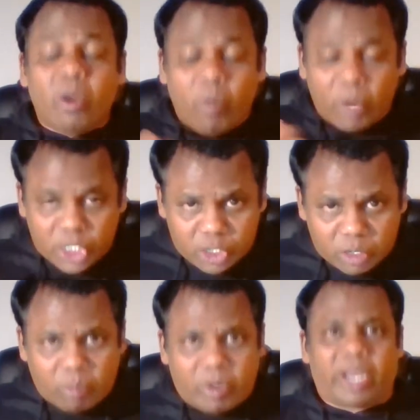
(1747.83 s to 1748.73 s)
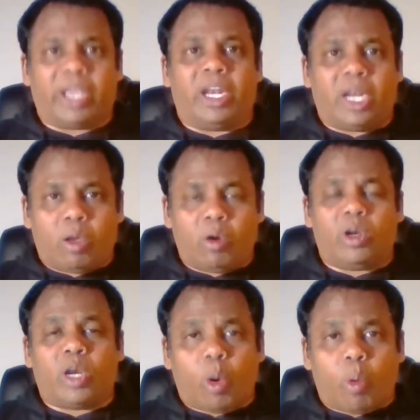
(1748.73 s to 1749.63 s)
which is to bring in
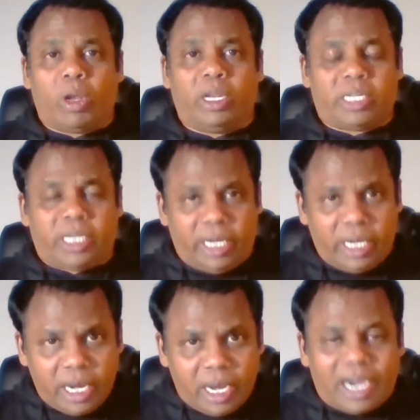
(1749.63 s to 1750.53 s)
good quality,